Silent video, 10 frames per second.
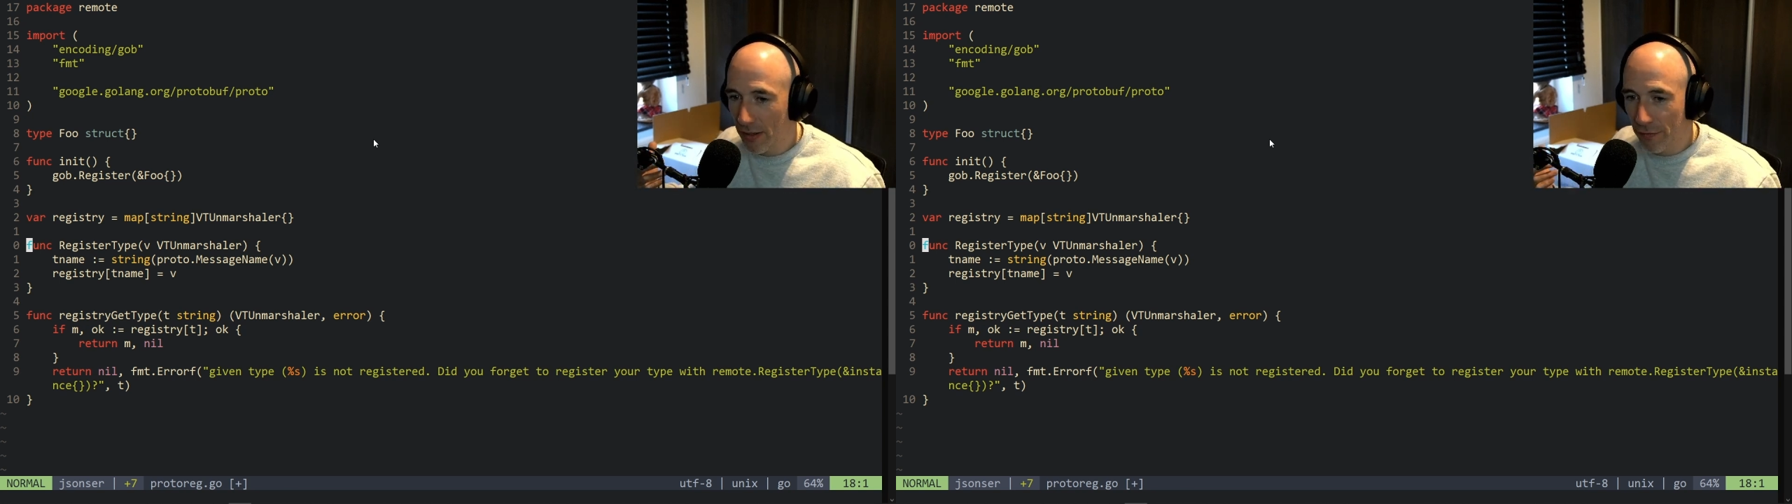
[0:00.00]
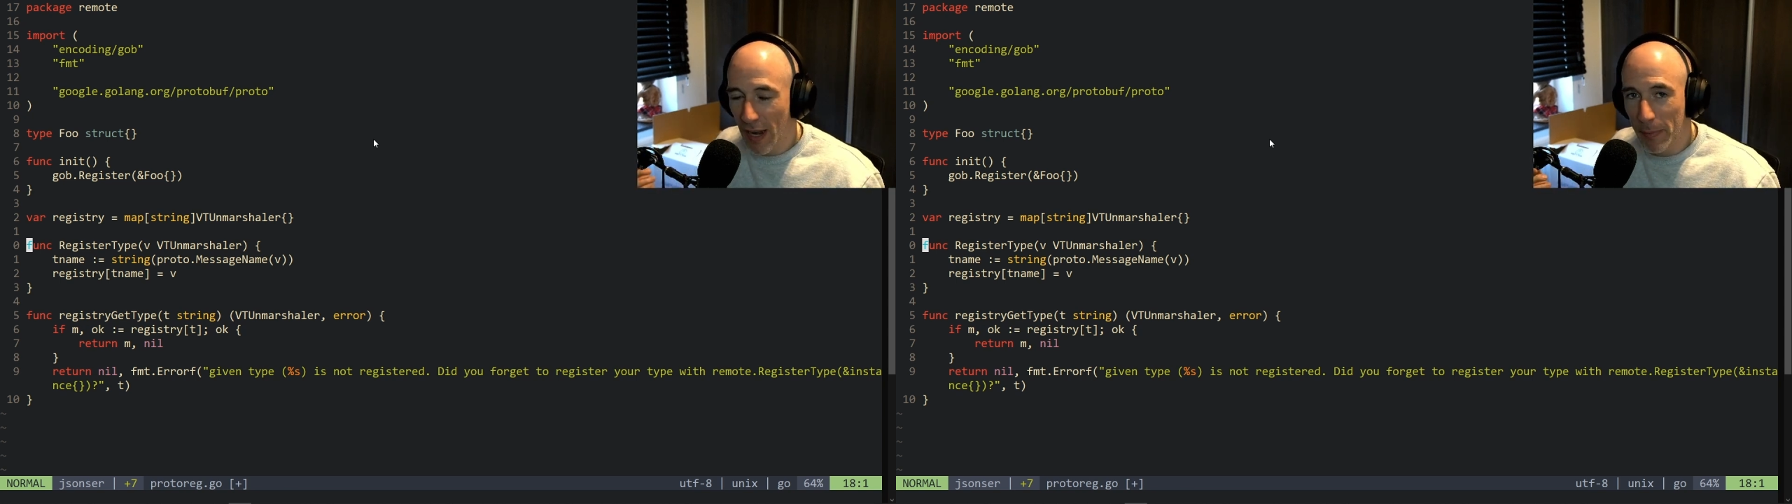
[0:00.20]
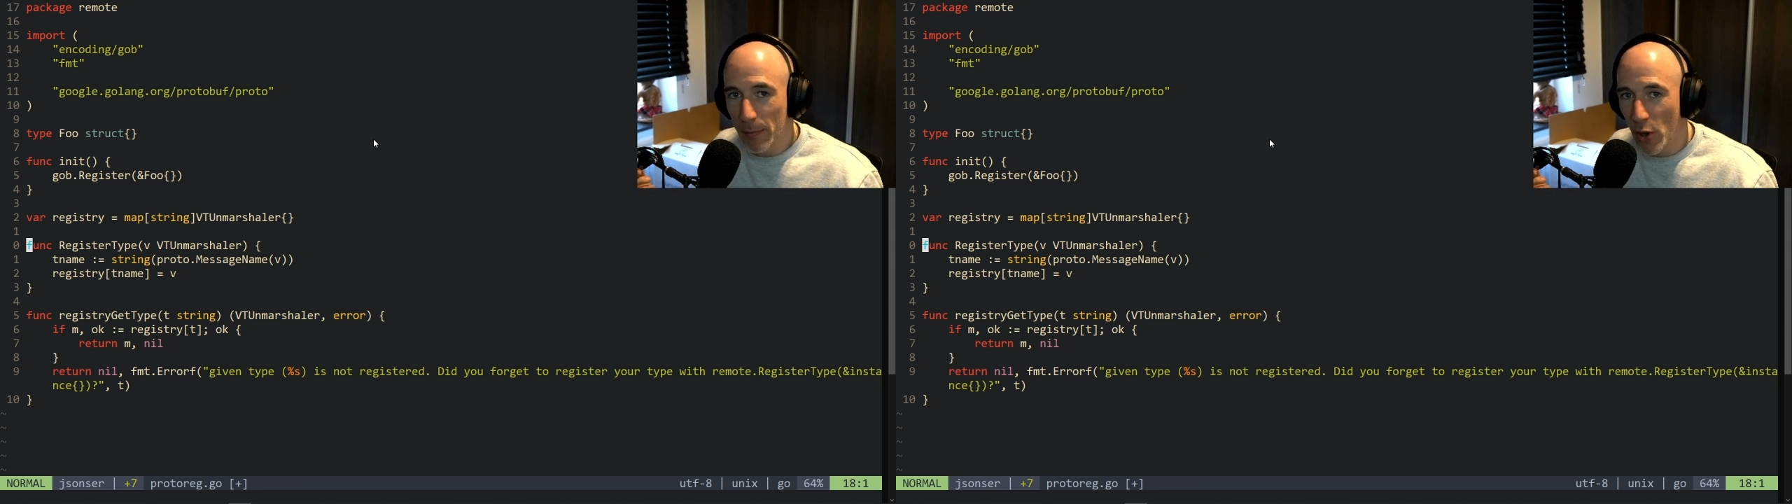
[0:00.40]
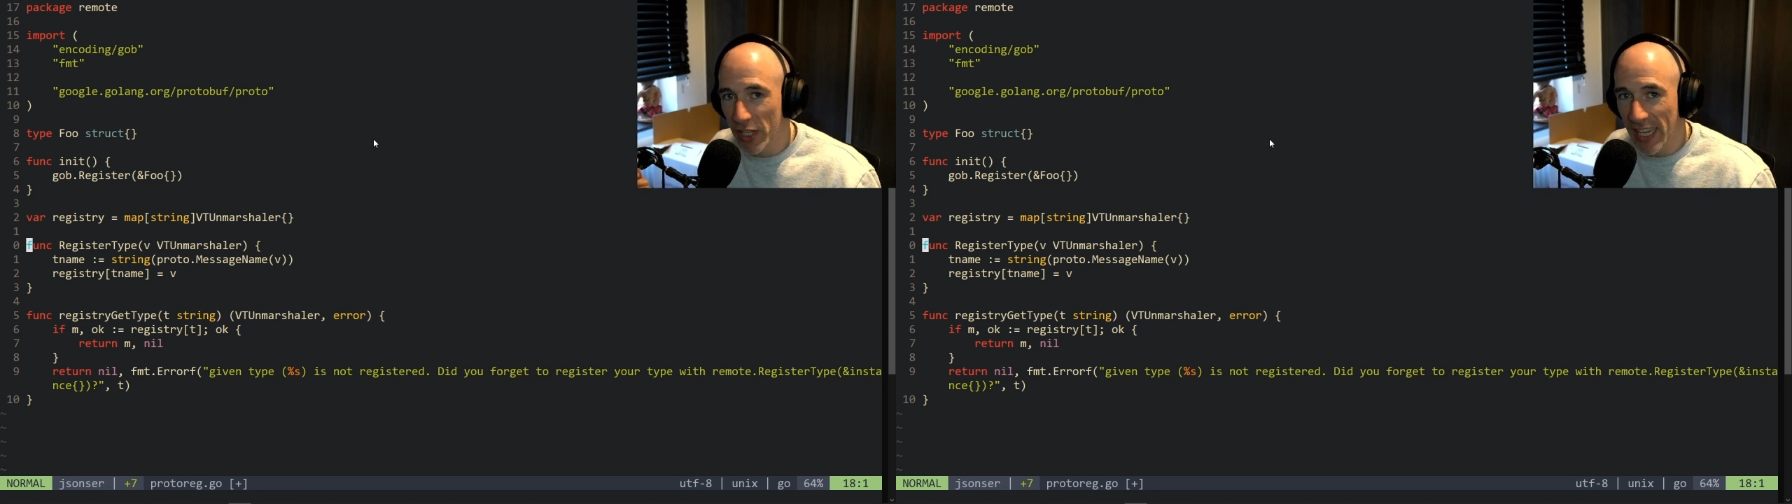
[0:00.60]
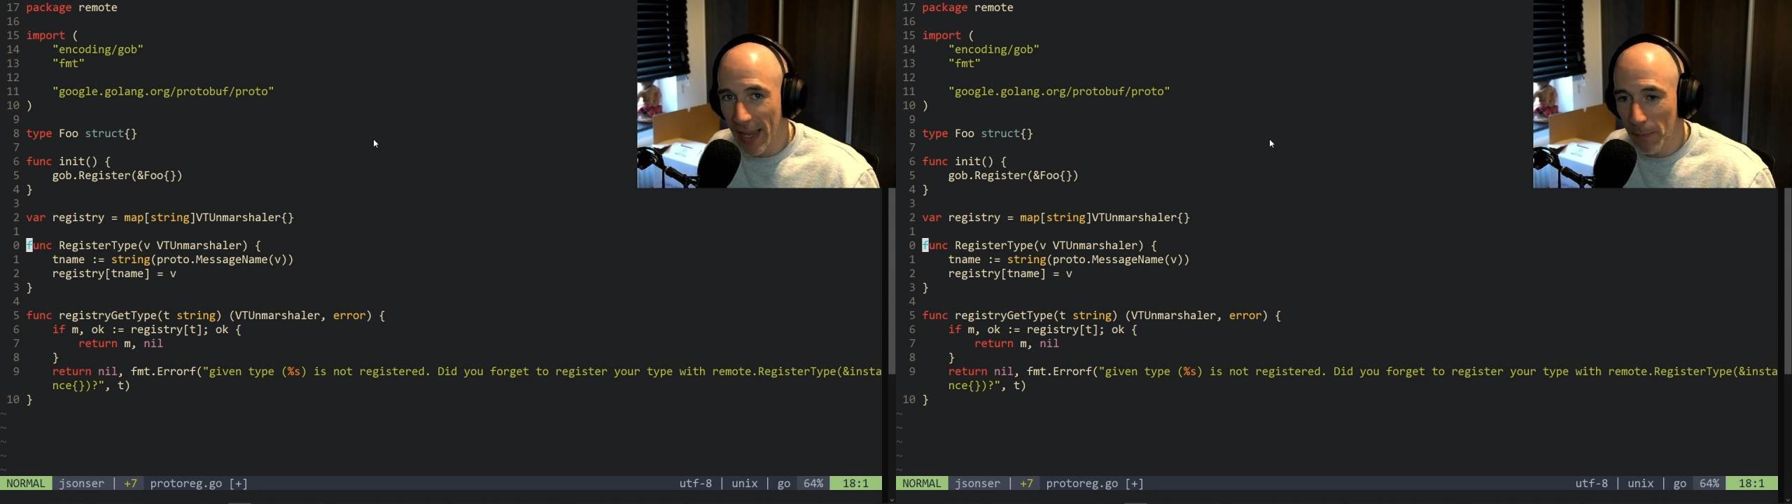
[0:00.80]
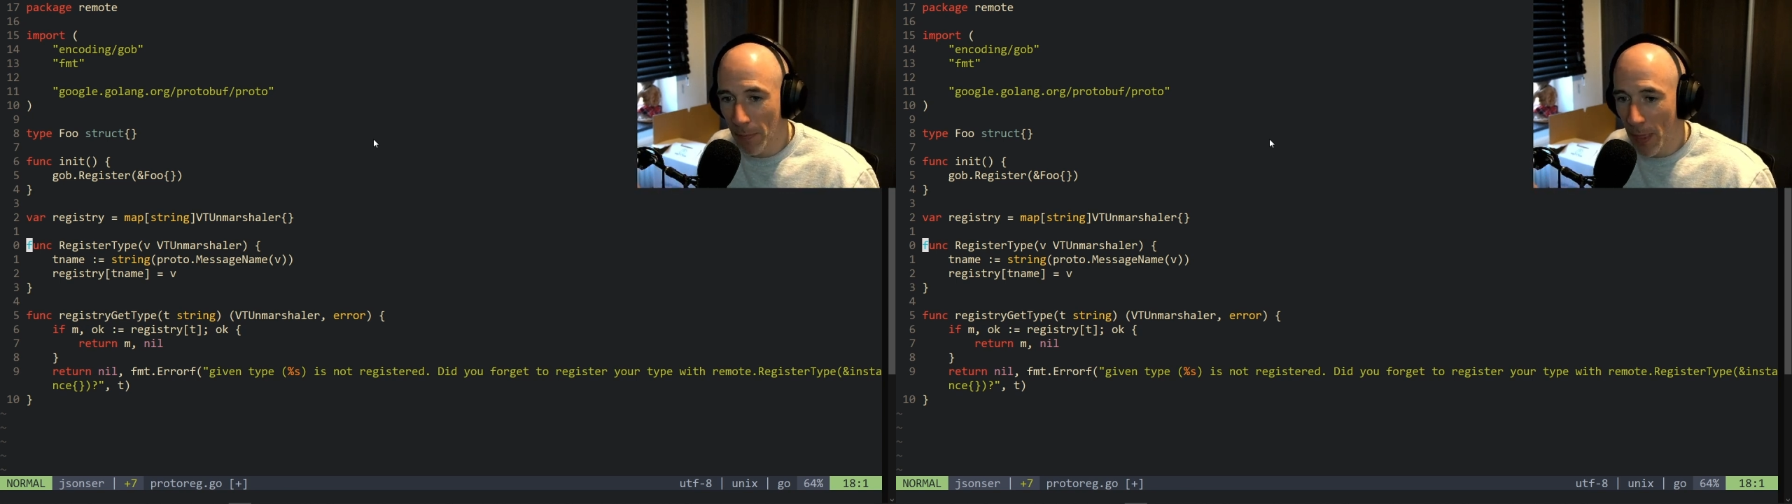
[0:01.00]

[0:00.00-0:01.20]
Flappy Bird game